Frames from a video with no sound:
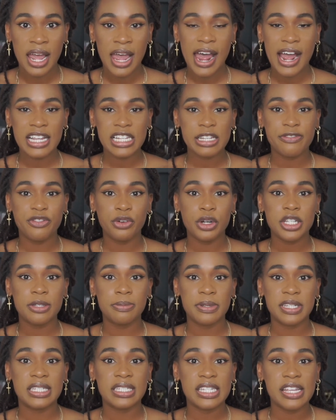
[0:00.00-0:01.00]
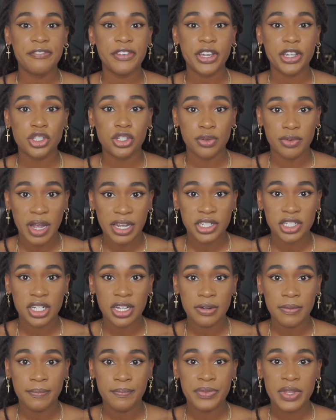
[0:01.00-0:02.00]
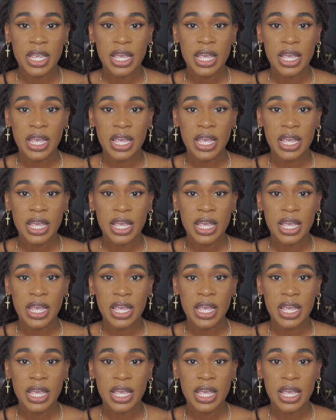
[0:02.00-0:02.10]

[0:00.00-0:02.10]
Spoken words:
Ask for a specific direction.